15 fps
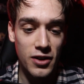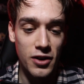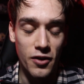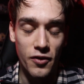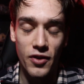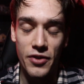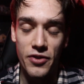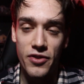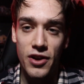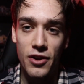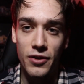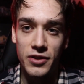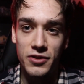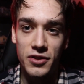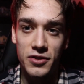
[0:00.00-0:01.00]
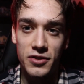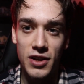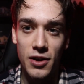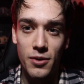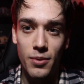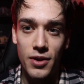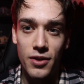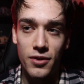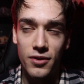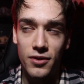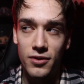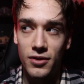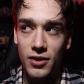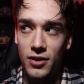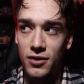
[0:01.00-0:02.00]
a fun series to stick with
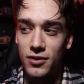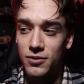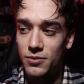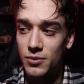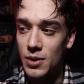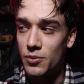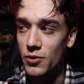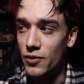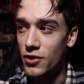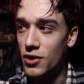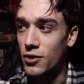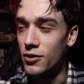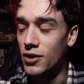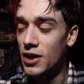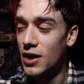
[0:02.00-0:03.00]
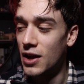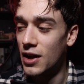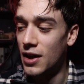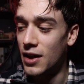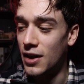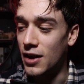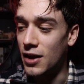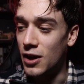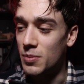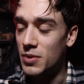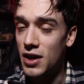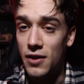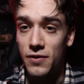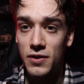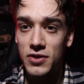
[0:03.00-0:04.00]
and review. But
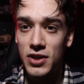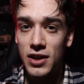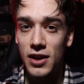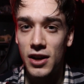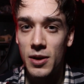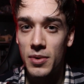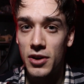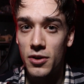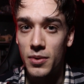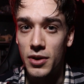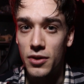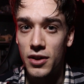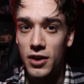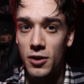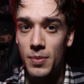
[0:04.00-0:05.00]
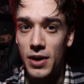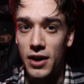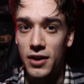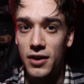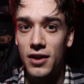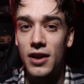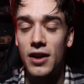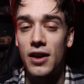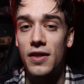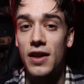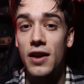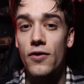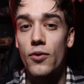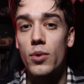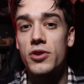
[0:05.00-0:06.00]
yeah, if you've seen it, let me know what you think about it.
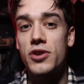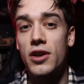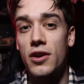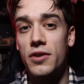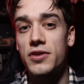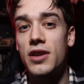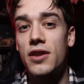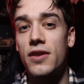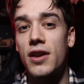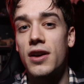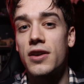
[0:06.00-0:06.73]
Thank you for watching, and I'll see you in the